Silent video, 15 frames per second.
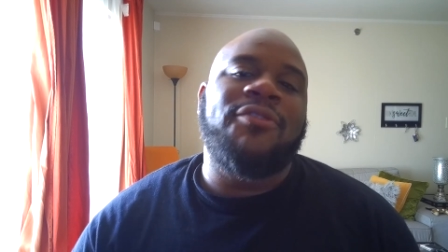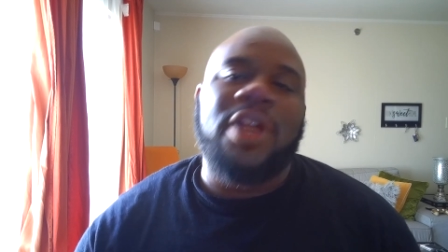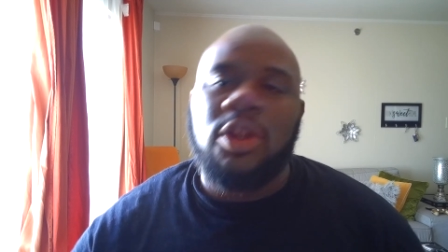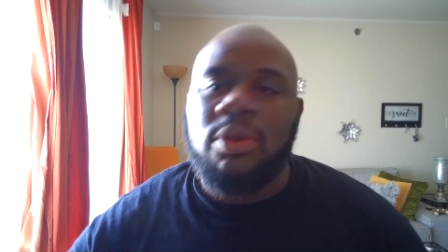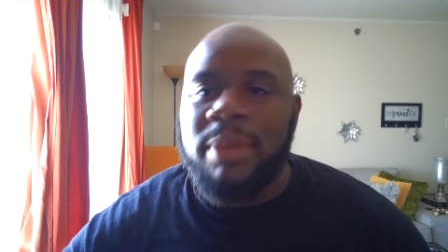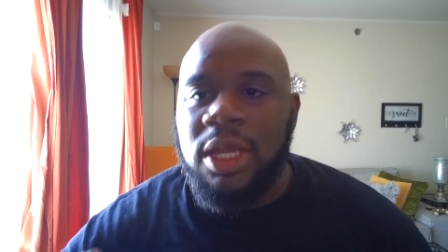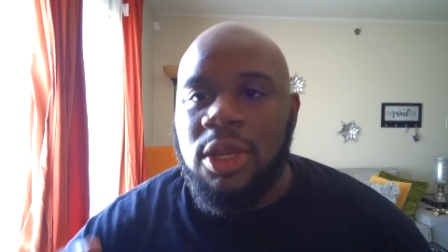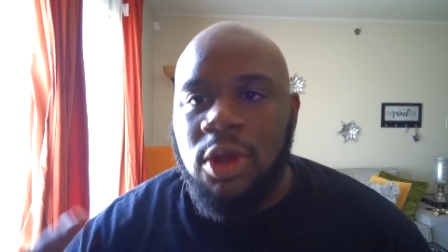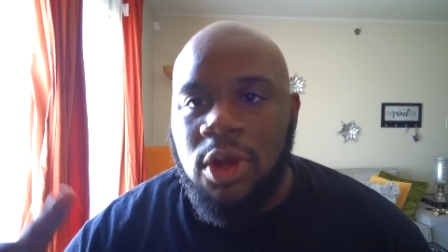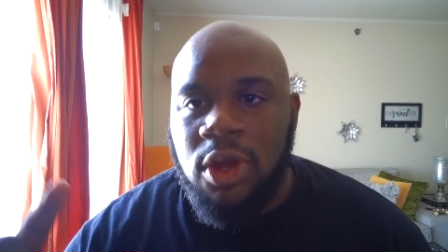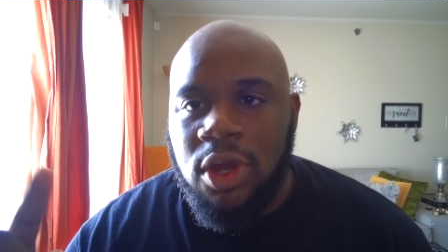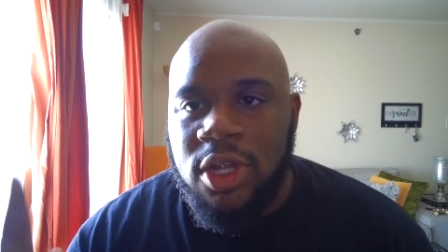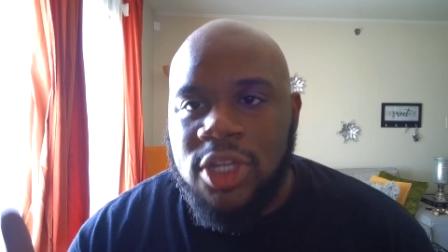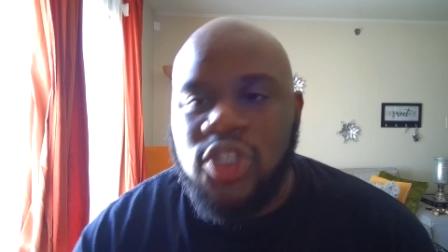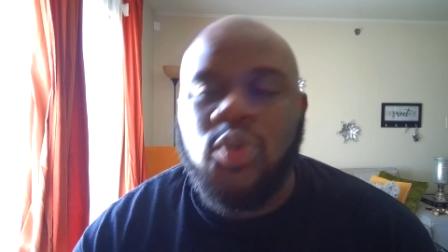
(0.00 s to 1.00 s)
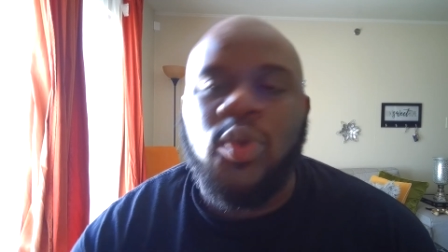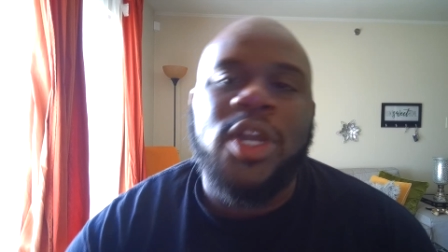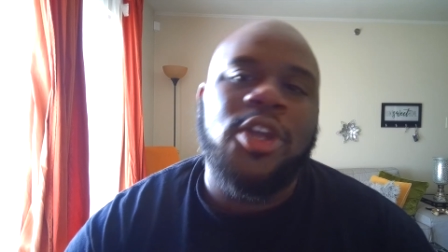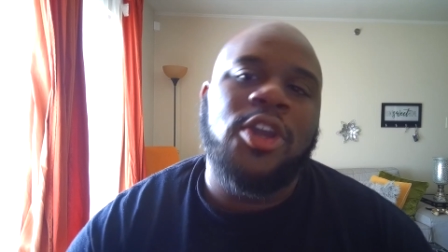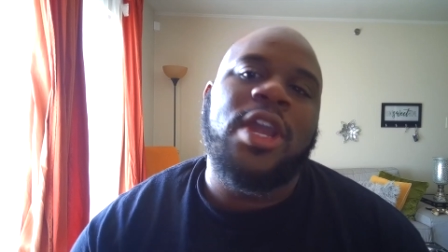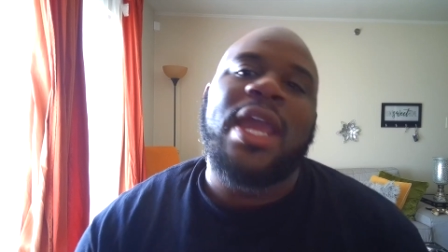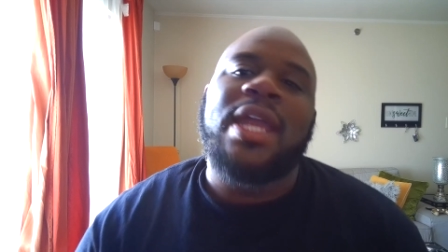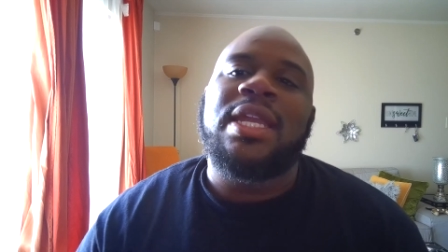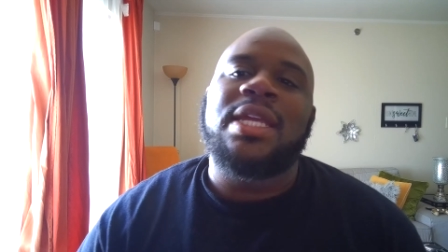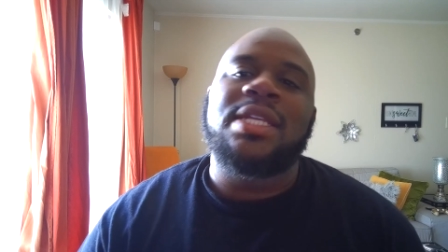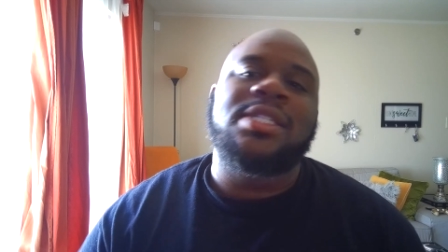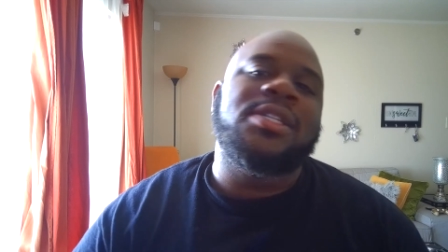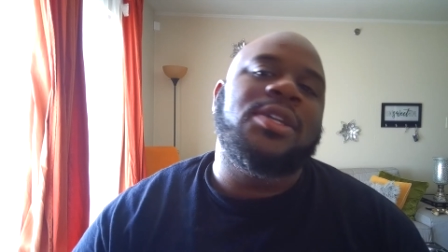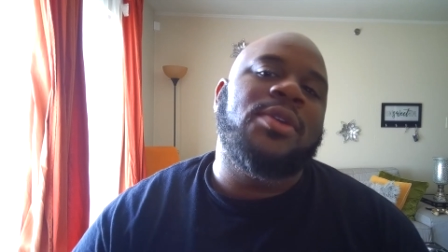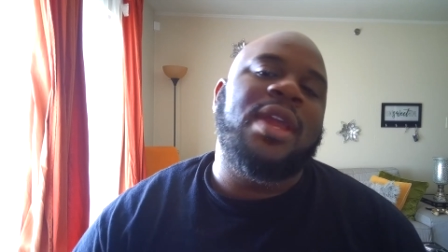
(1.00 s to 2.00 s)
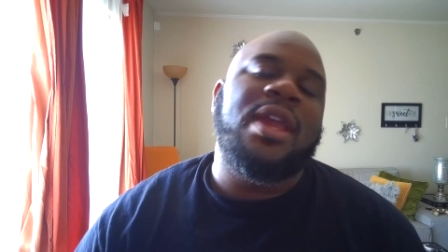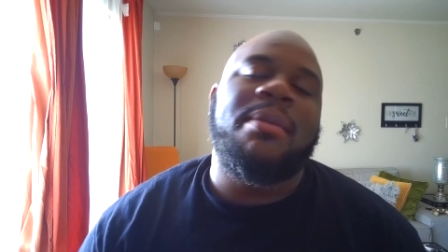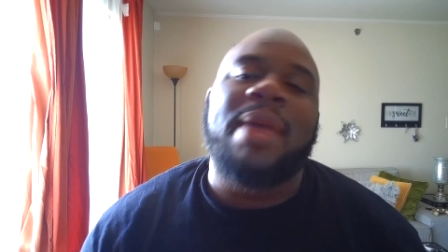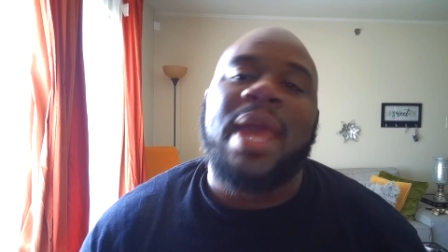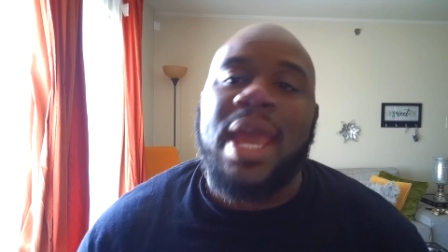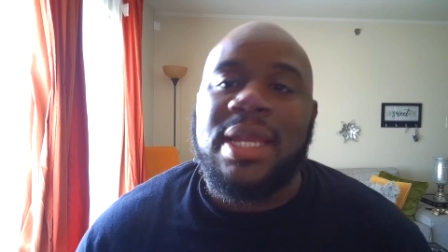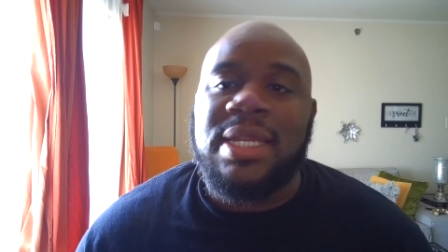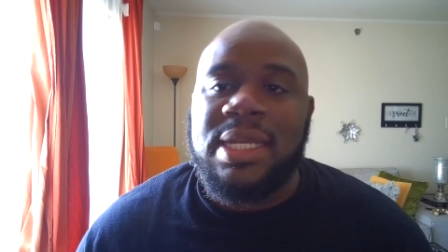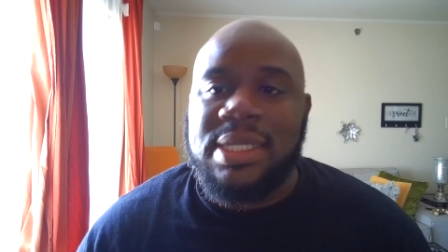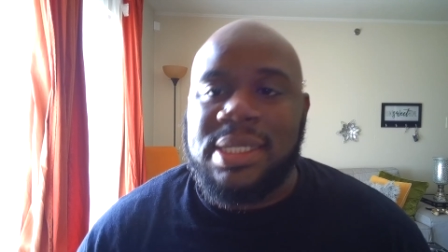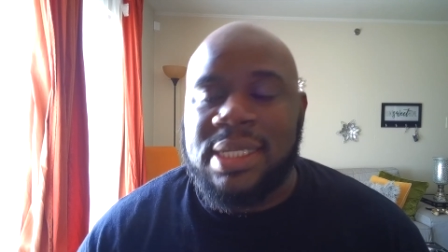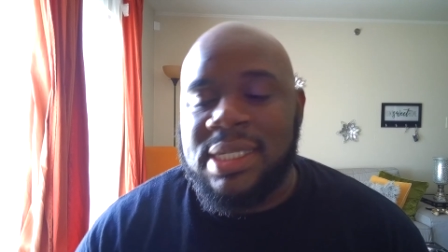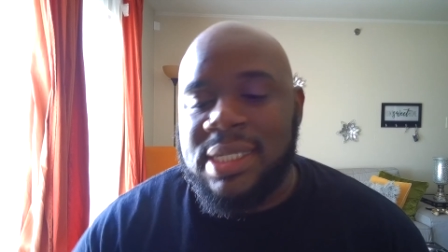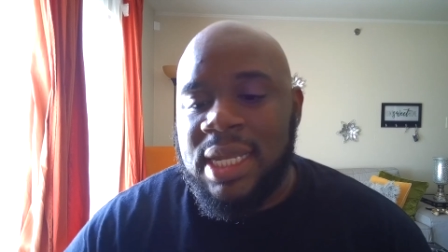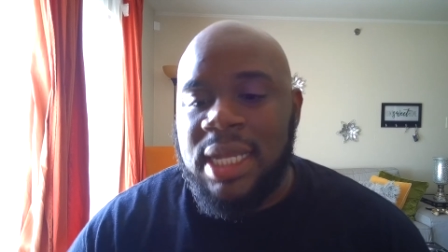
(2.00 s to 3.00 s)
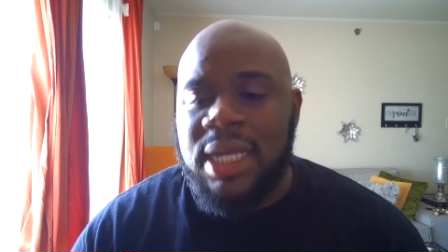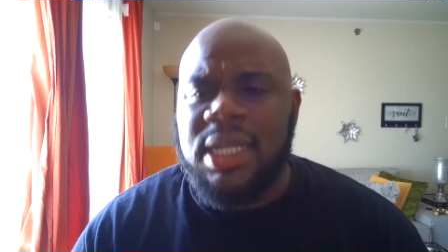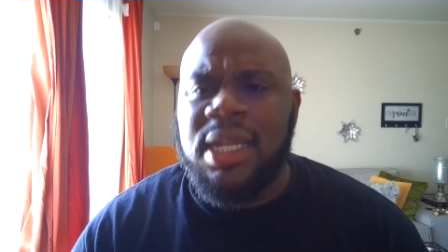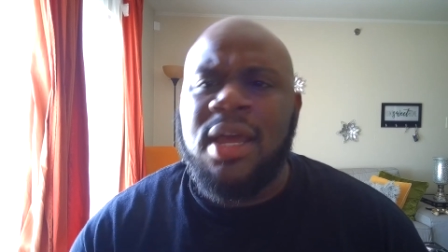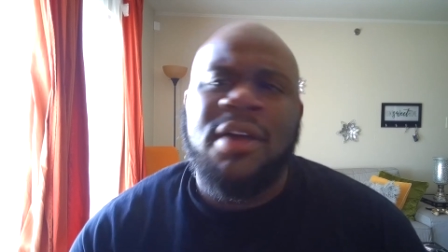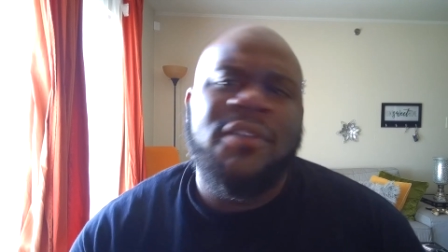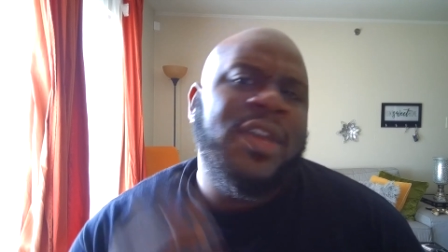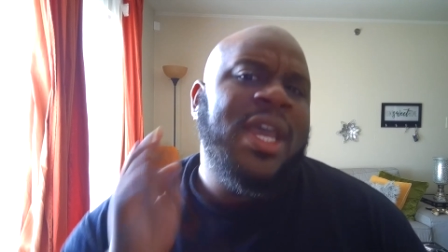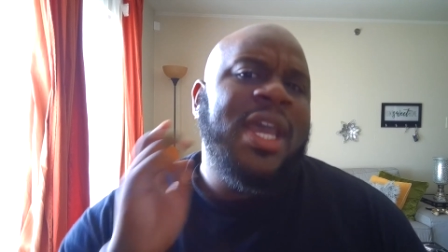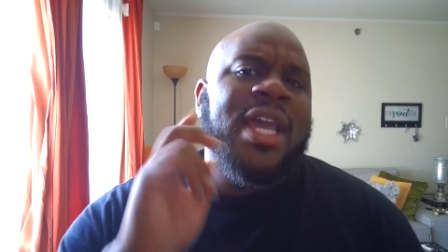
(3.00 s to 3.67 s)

Follow me on Twitter and Instagram at Sensei Lick Love,